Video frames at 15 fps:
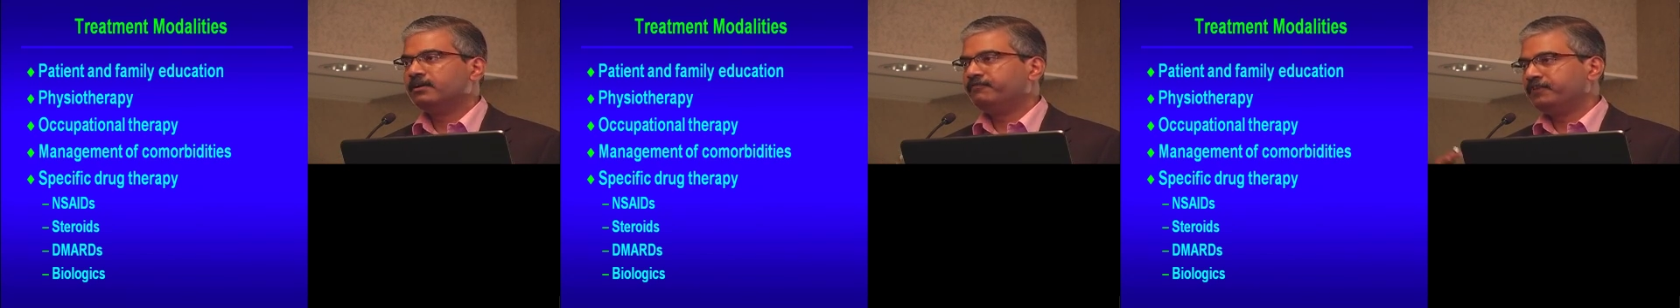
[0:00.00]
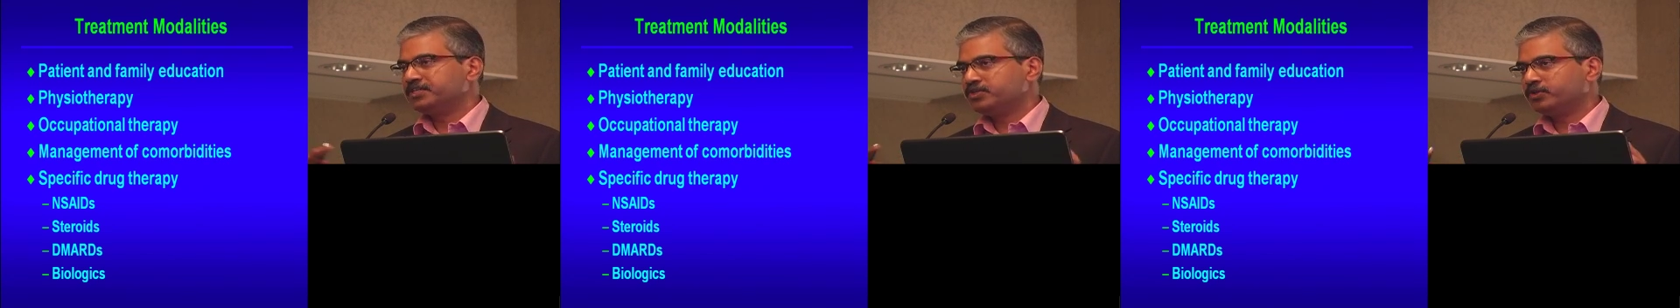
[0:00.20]

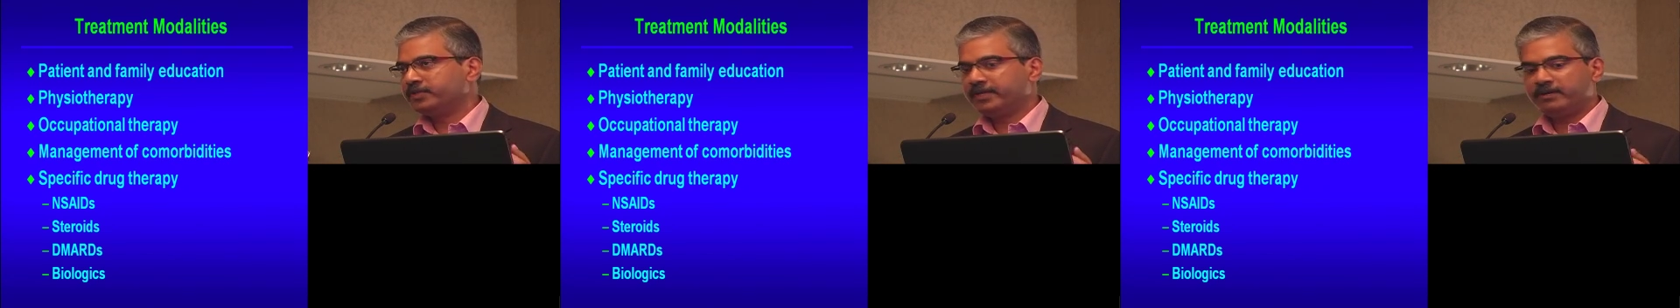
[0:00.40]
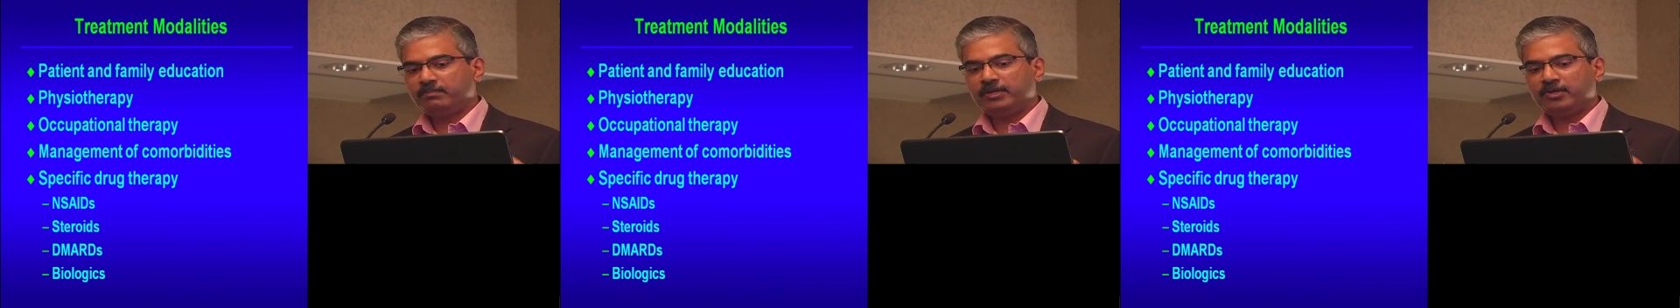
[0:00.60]

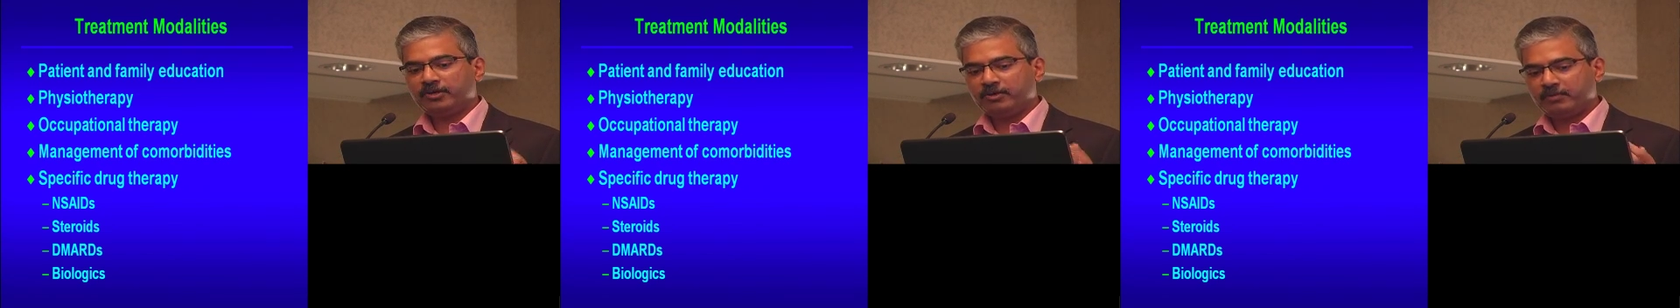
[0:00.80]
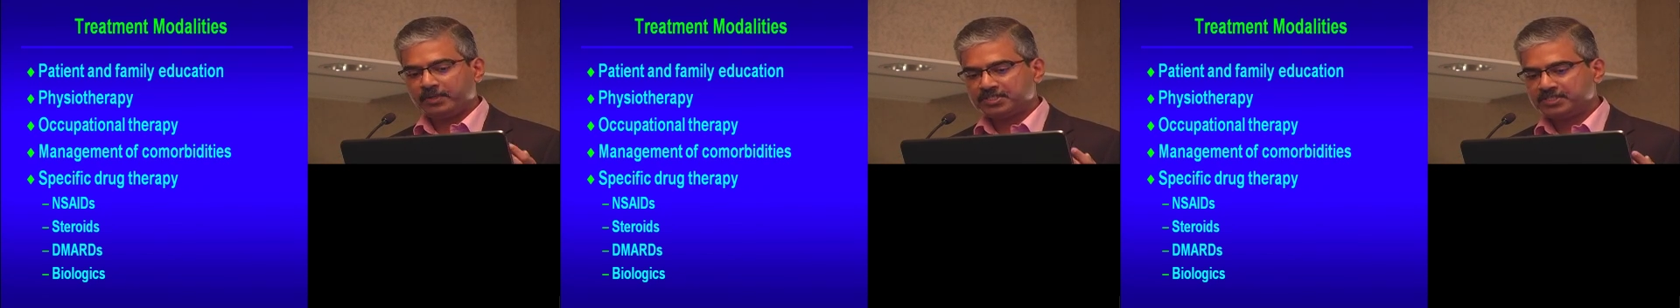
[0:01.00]
Physiotherapy,
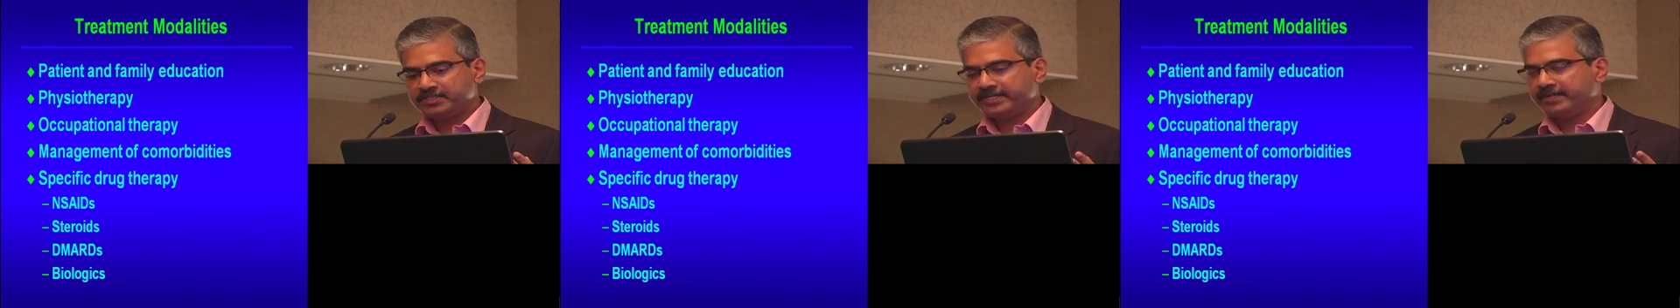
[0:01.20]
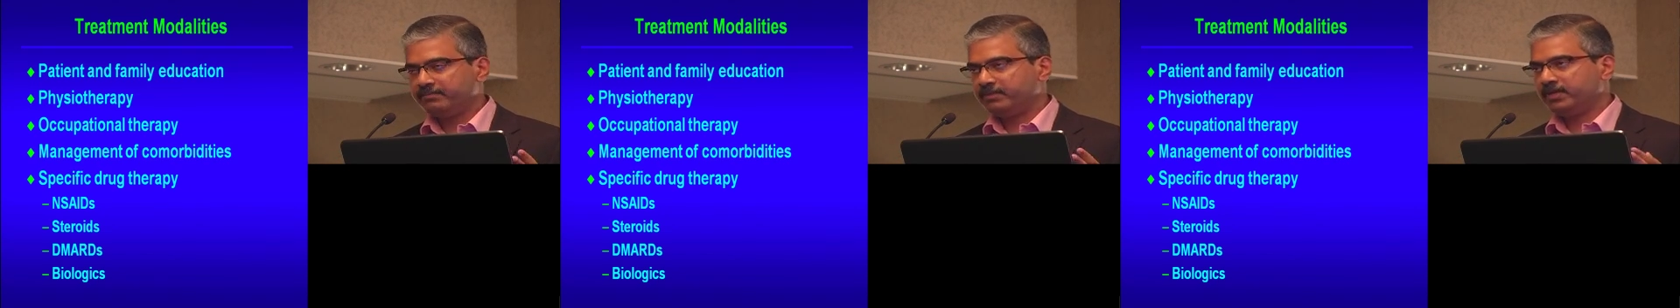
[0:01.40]
occupational
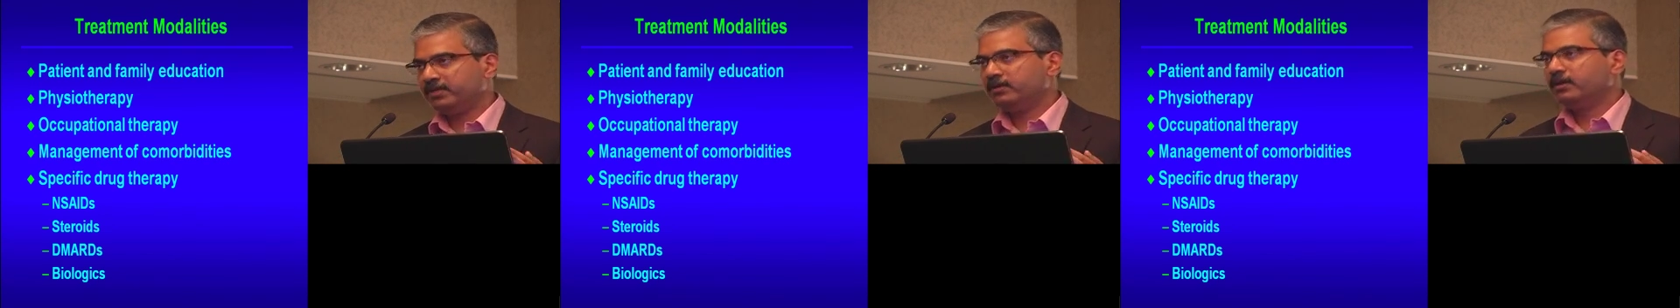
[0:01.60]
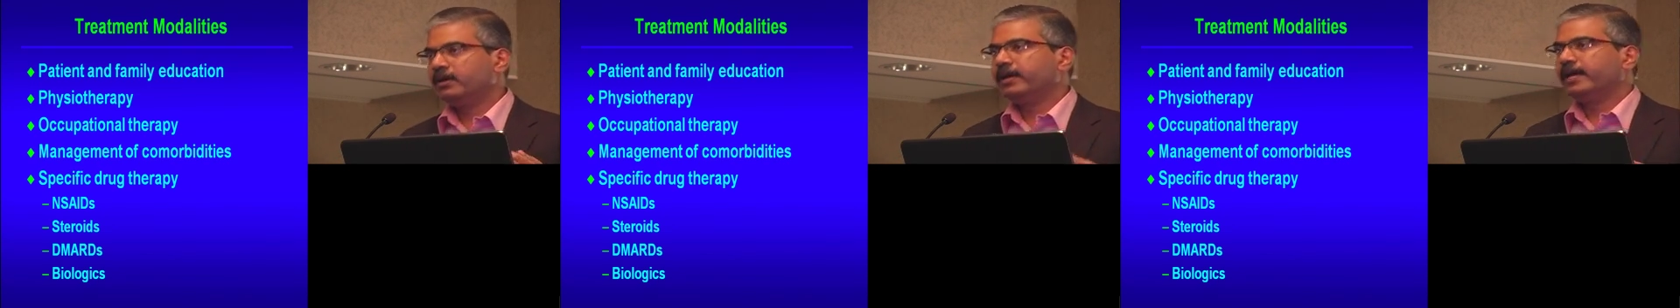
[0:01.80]
therapy,
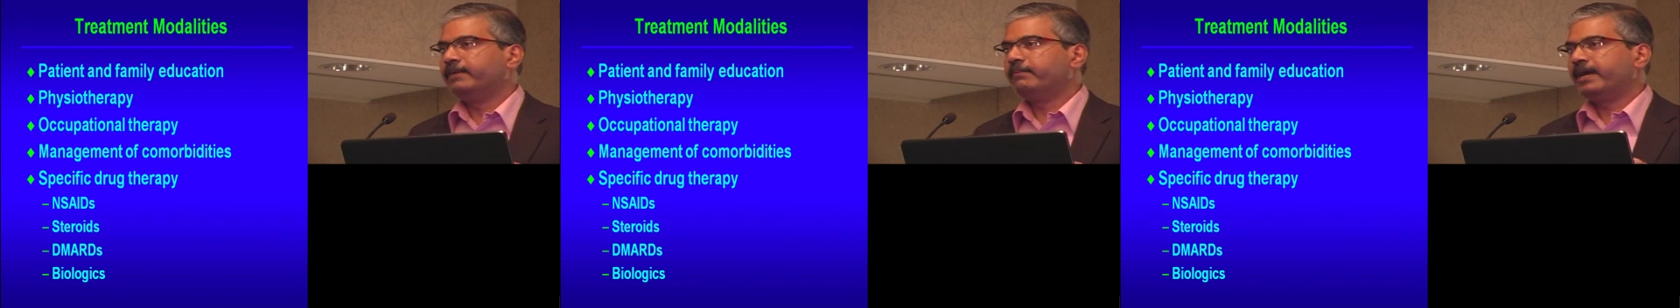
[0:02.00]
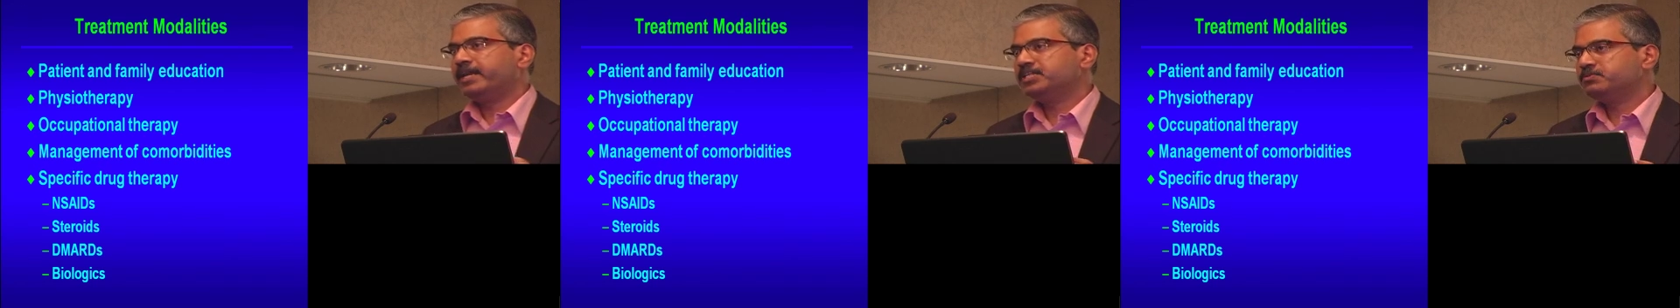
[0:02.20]
and
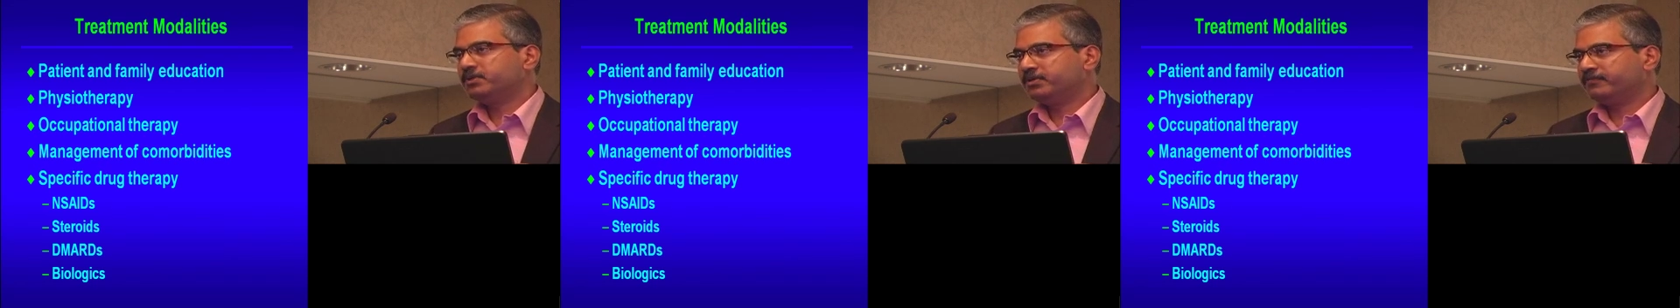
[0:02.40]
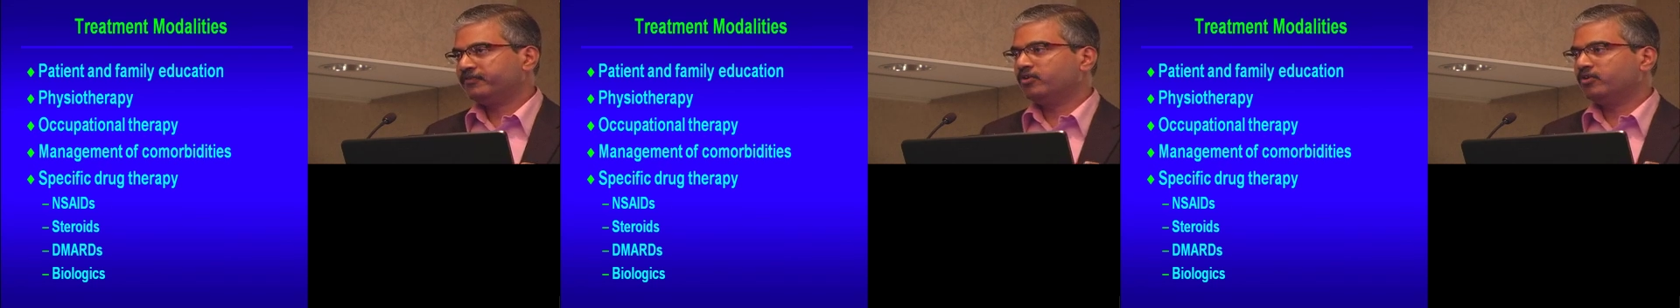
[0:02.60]
management of